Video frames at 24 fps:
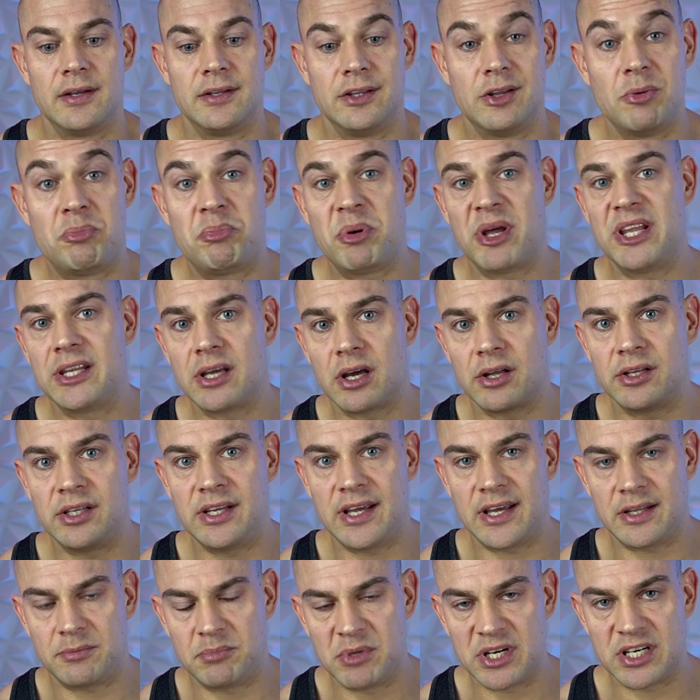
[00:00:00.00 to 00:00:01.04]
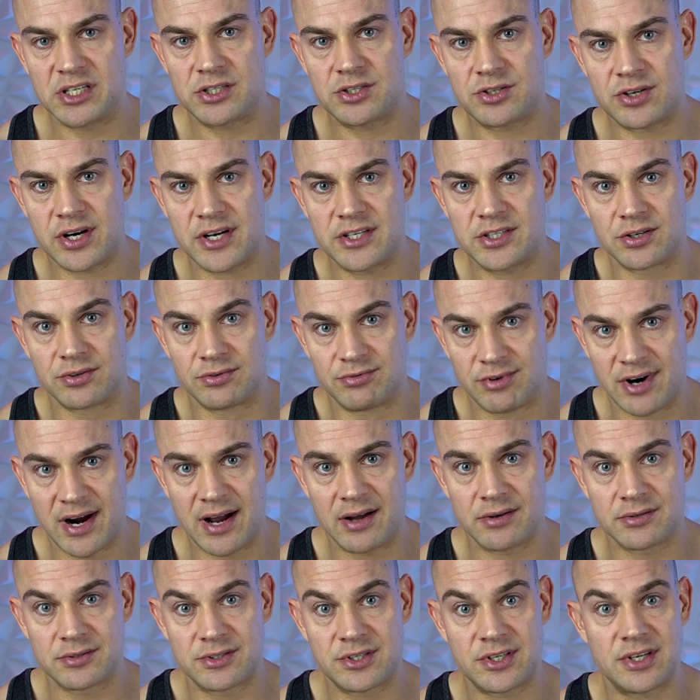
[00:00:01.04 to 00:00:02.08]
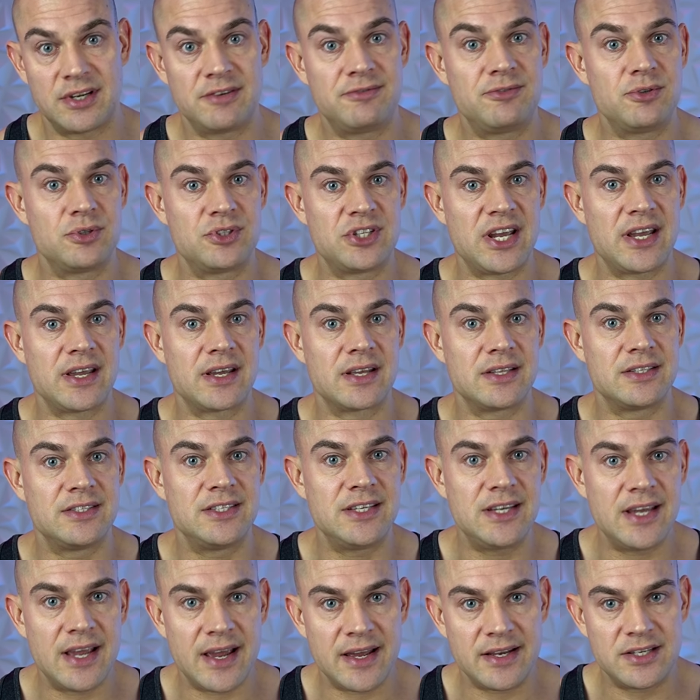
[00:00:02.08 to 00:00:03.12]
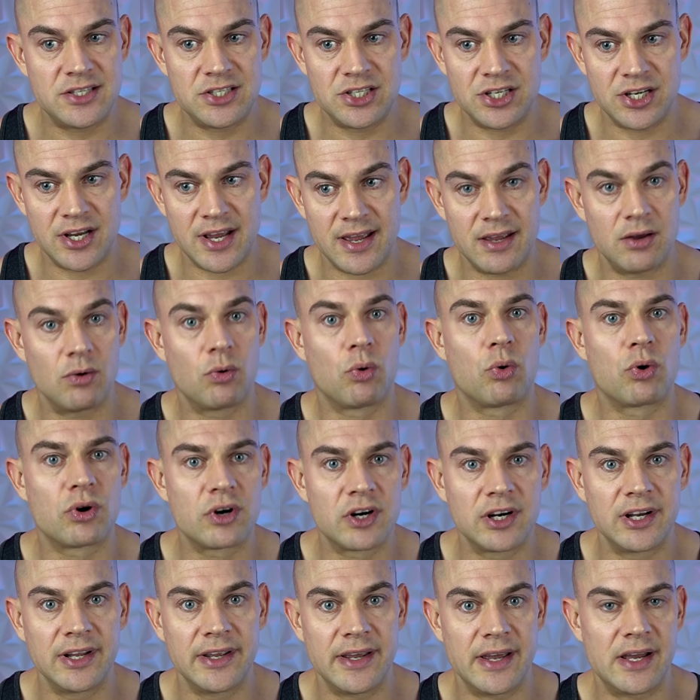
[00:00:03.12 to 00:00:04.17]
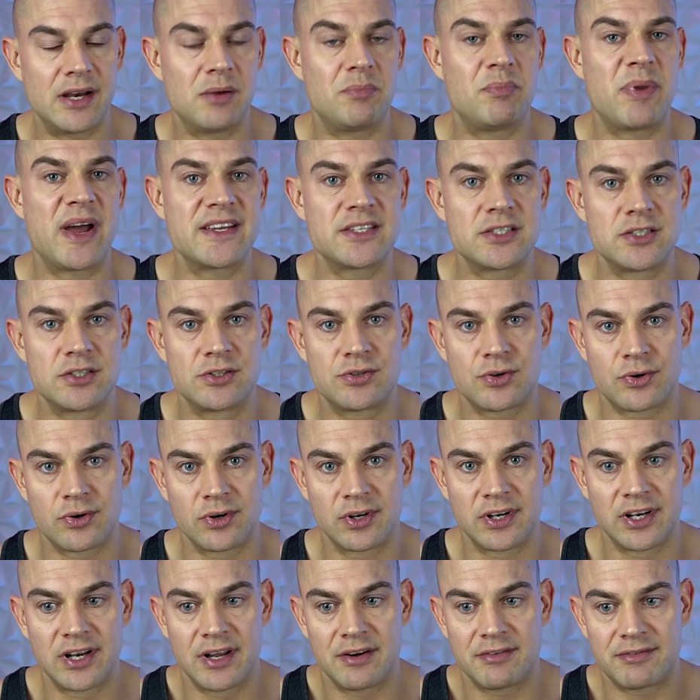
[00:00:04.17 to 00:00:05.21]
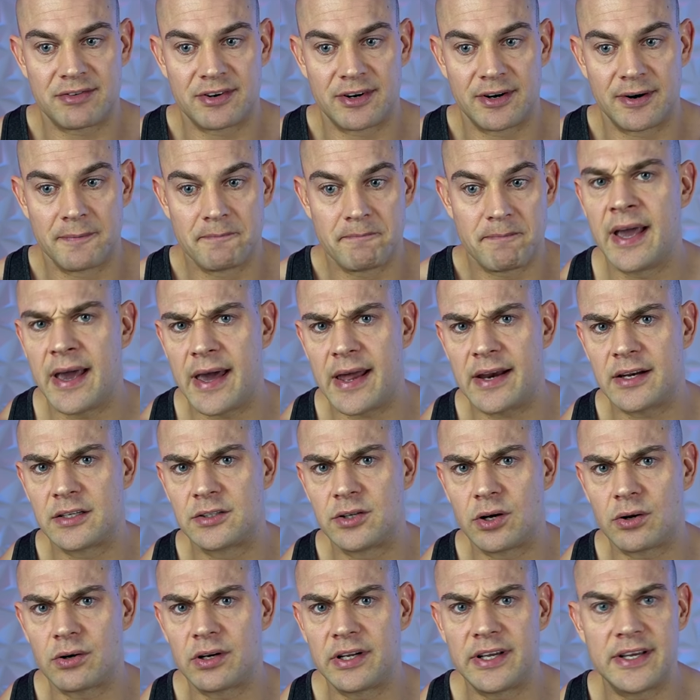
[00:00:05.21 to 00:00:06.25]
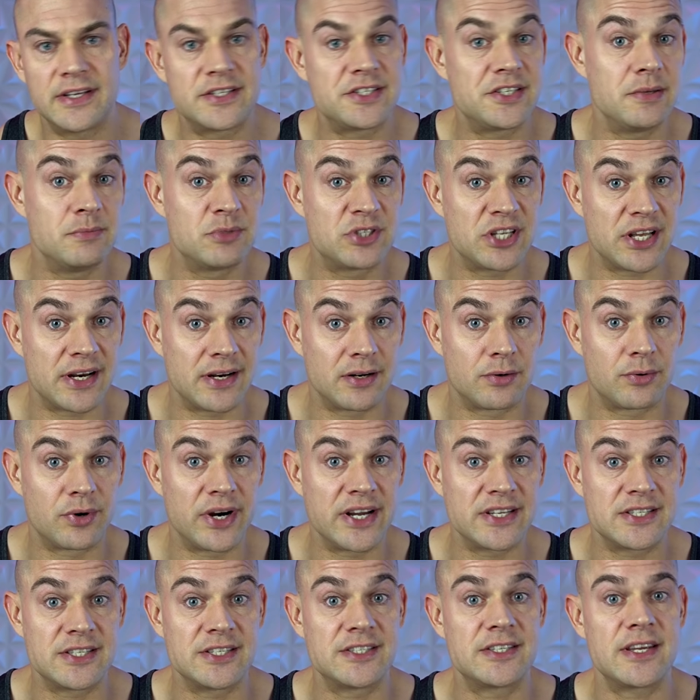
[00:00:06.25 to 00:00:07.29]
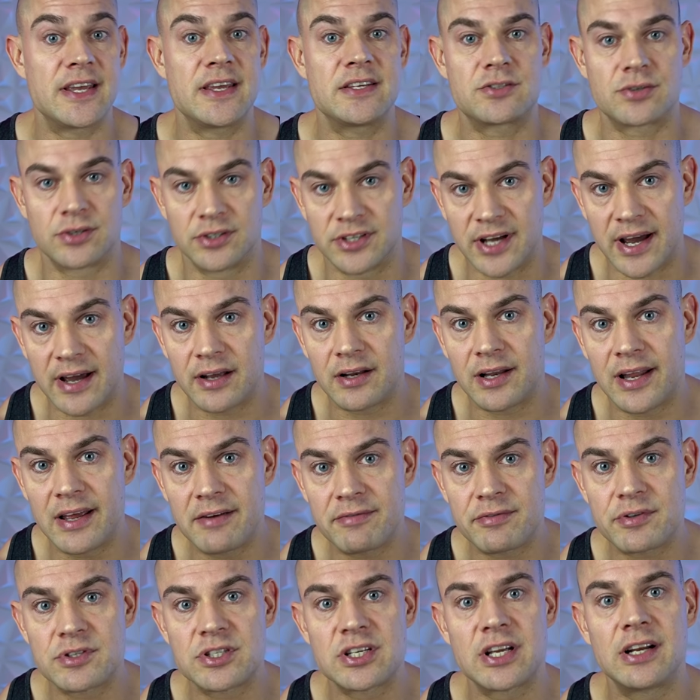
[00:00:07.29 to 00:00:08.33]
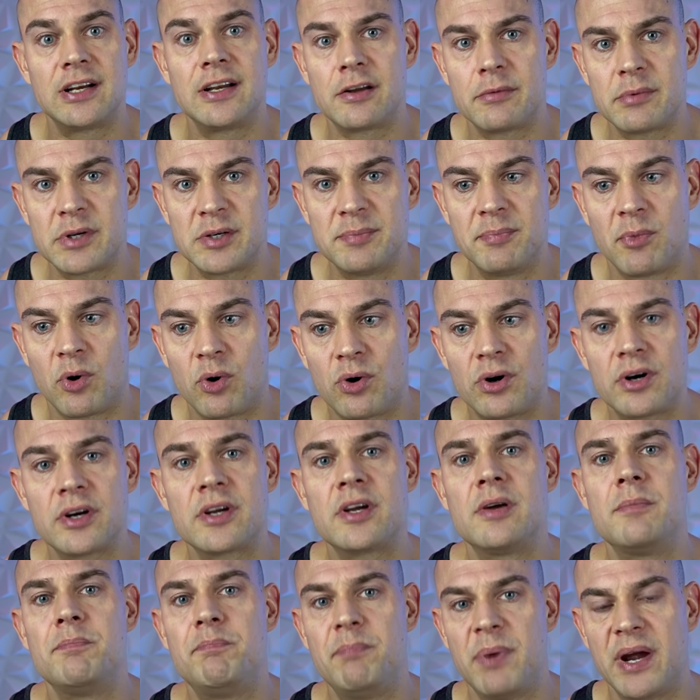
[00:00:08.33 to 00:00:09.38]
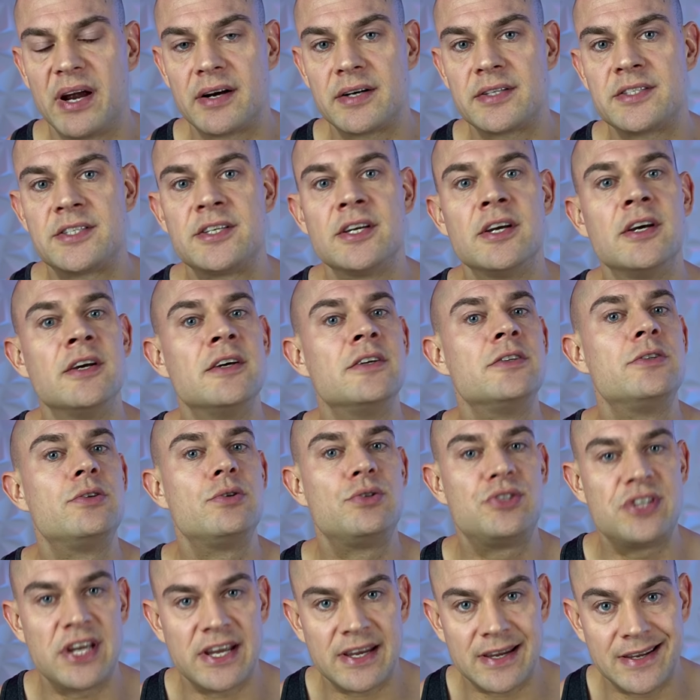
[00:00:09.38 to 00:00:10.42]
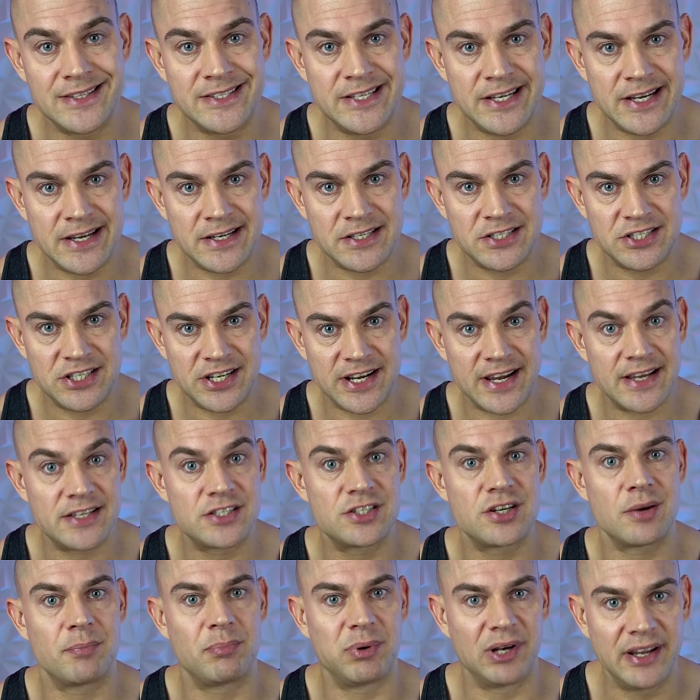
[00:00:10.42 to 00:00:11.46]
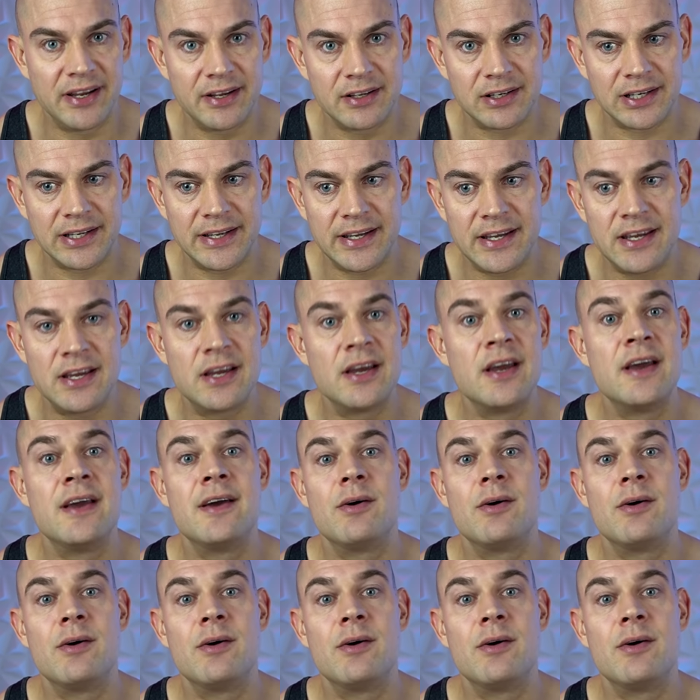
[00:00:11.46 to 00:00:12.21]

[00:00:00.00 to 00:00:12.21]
Depending on the administration route, if you take DHEA orally and it passes through the liver, anecdotally, it seems that it raises estradiol levels a little bit more compared to taking DHEA sublingually,